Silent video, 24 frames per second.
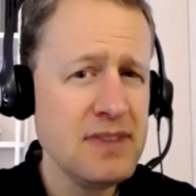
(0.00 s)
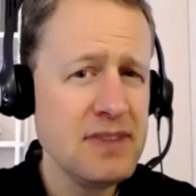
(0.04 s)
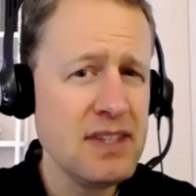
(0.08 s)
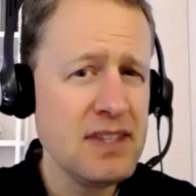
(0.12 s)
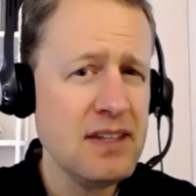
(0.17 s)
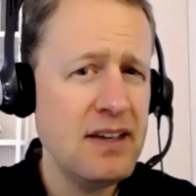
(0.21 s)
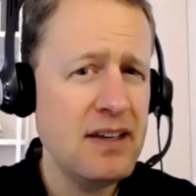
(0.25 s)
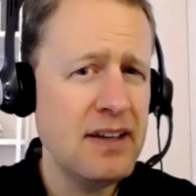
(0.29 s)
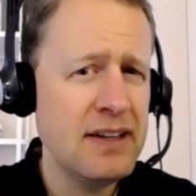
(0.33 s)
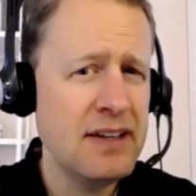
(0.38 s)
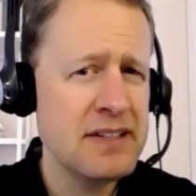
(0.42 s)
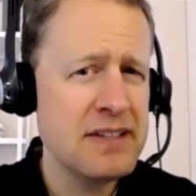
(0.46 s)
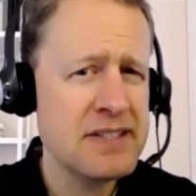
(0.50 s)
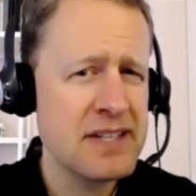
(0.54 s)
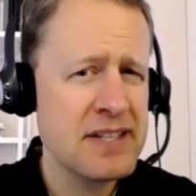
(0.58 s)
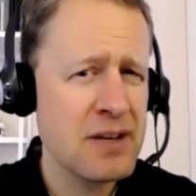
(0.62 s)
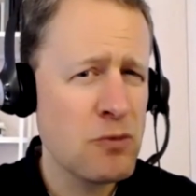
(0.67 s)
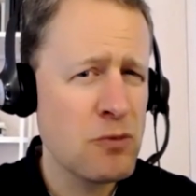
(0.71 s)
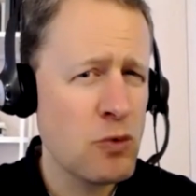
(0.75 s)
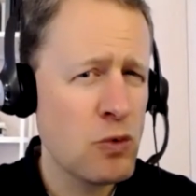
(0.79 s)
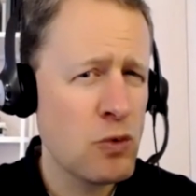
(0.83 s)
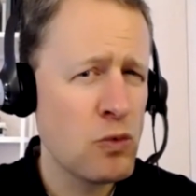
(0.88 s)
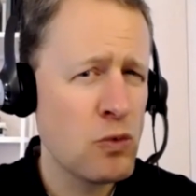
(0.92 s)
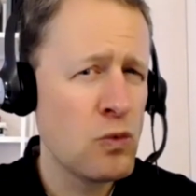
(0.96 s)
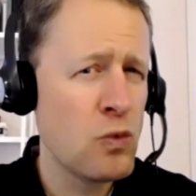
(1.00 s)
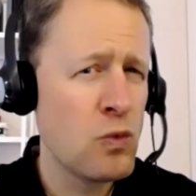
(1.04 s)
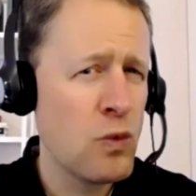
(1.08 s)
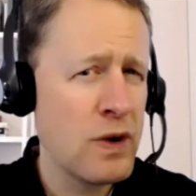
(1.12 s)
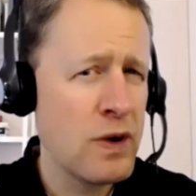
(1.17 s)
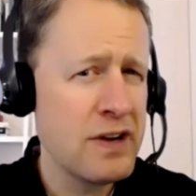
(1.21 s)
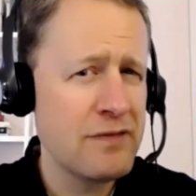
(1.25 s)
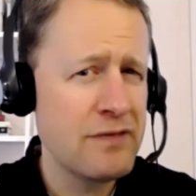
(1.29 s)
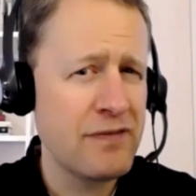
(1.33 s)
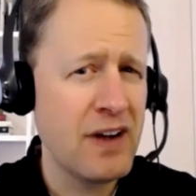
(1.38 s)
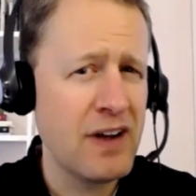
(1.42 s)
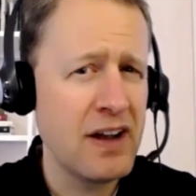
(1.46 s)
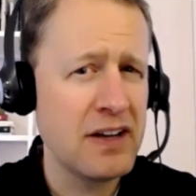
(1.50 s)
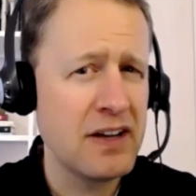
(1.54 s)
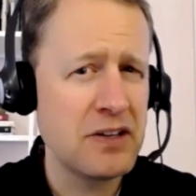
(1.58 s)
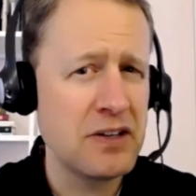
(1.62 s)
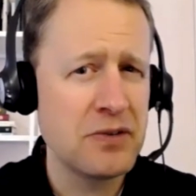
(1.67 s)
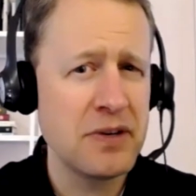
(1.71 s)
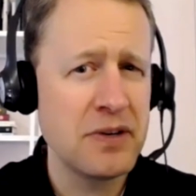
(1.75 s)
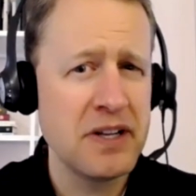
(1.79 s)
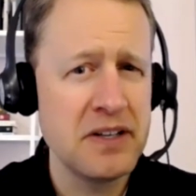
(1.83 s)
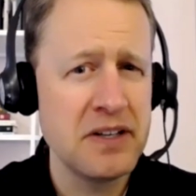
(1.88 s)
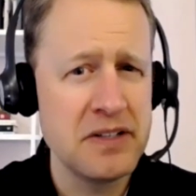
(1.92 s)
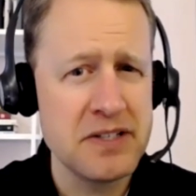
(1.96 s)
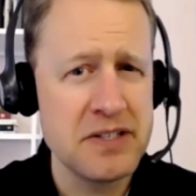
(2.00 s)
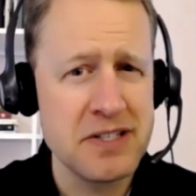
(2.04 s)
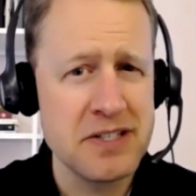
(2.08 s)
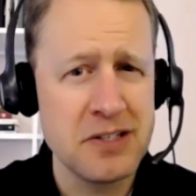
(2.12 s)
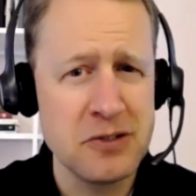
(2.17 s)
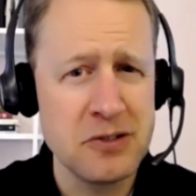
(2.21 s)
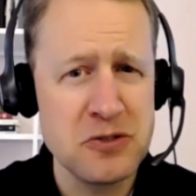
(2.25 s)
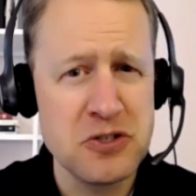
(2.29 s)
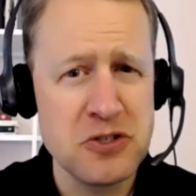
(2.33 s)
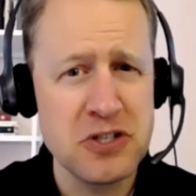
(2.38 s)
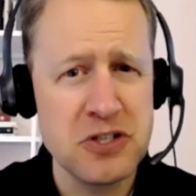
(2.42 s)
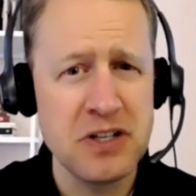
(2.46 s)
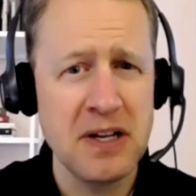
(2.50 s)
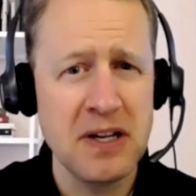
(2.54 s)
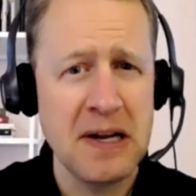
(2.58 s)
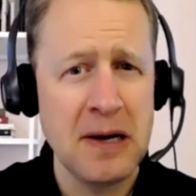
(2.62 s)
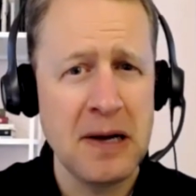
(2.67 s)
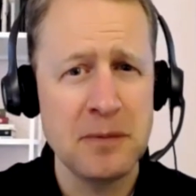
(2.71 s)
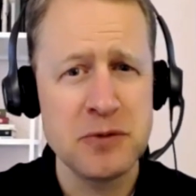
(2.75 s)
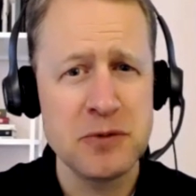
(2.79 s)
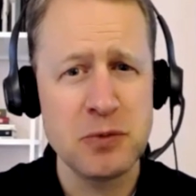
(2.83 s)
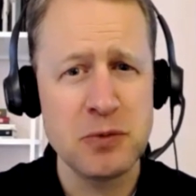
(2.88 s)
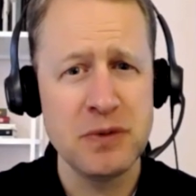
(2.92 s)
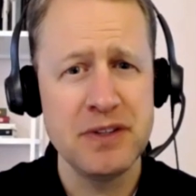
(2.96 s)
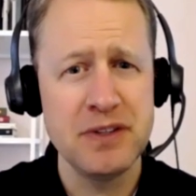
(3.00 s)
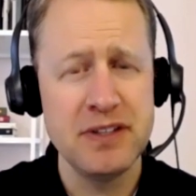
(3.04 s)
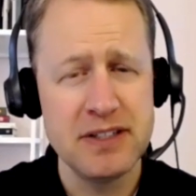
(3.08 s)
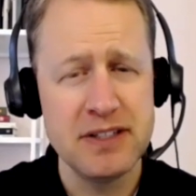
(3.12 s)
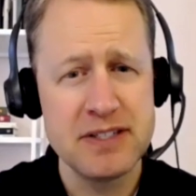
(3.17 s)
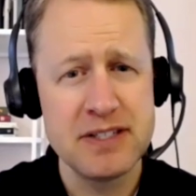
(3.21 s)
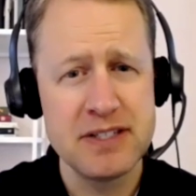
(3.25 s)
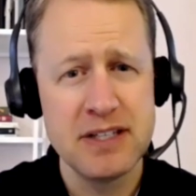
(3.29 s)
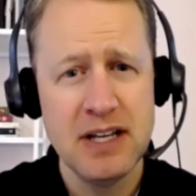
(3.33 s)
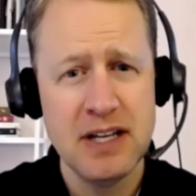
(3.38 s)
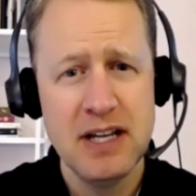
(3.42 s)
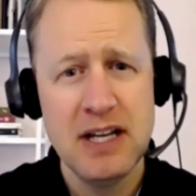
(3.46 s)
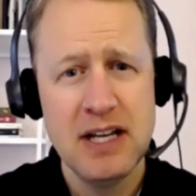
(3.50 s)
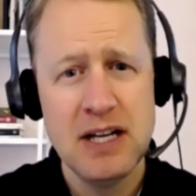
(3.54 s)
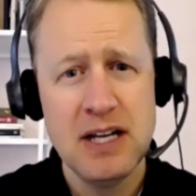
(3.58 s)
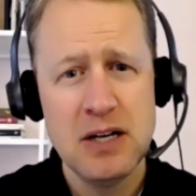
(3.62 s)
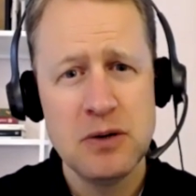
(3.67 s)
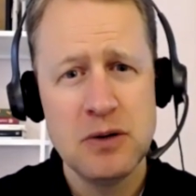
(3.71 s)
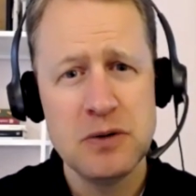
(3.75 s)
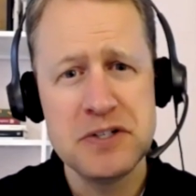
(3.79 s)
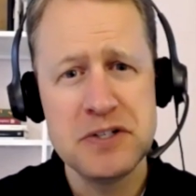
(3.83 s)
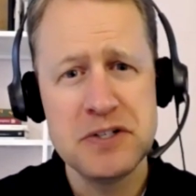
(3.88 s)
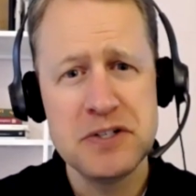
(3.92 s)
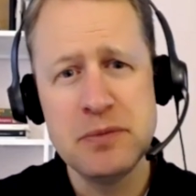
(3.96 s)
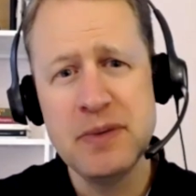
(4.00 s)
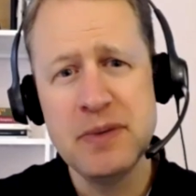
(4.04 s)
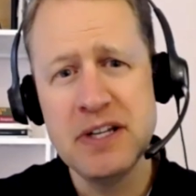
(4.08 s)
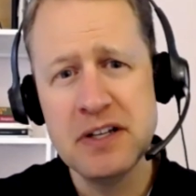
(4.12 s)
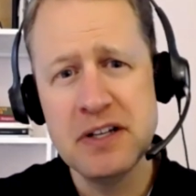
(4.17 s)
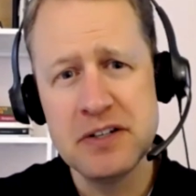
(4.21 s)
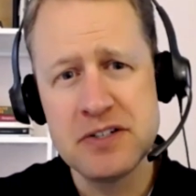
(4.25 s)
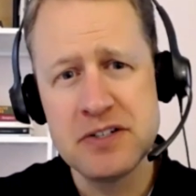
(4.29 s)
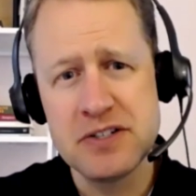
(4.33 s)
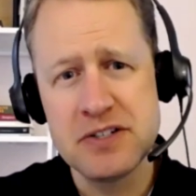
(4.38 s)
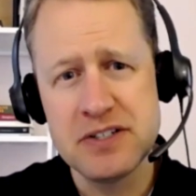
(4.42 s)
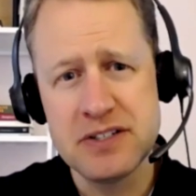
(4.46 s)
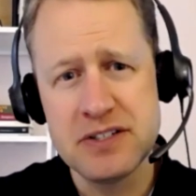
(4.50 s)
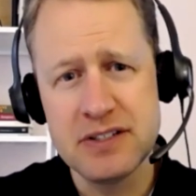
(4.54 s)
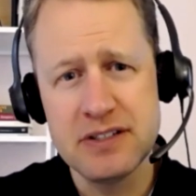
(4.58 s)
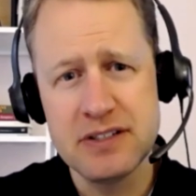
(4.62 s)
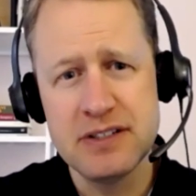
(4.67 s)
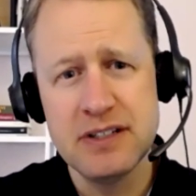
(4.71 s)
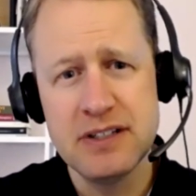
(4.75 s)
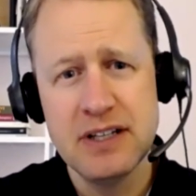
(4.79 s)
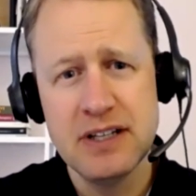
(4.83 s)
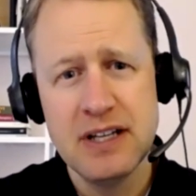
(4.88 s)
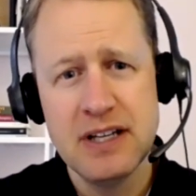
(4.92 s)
and then say, well, what if I created a solution that helped with this? Would you be interested?